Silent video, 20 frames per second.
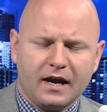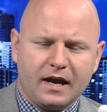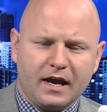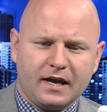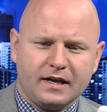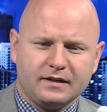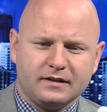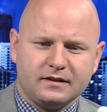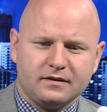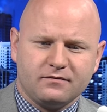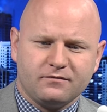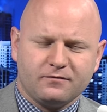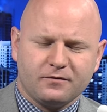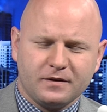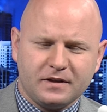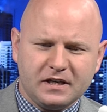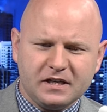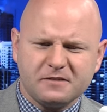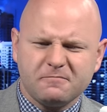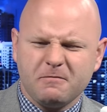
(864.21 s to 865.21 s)
And for
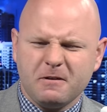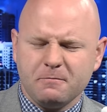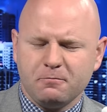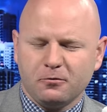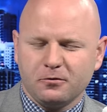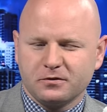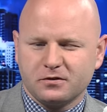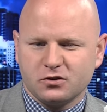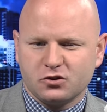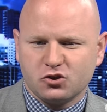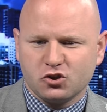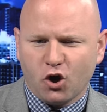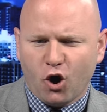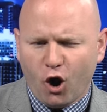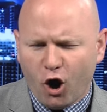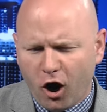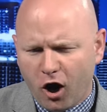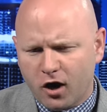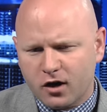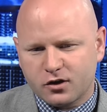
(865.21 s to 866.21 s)
these people to
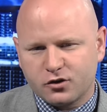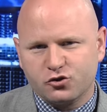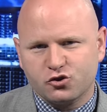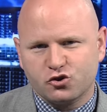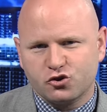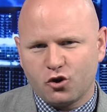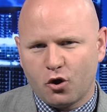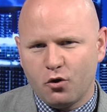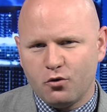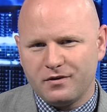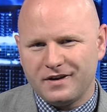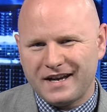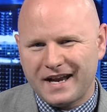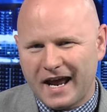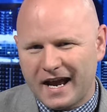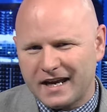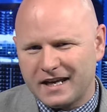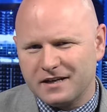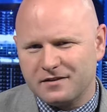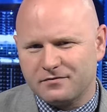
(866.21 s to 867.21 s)
talk so
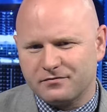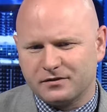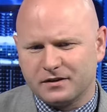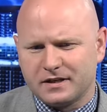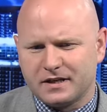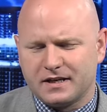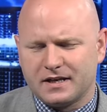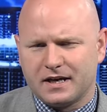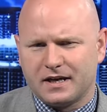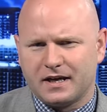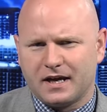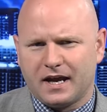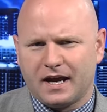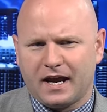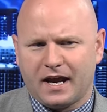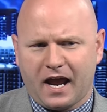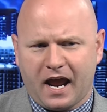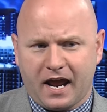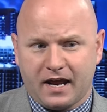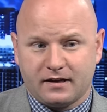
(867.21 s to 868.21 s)
negatively
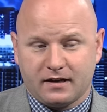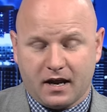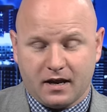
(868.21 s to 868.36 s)
and,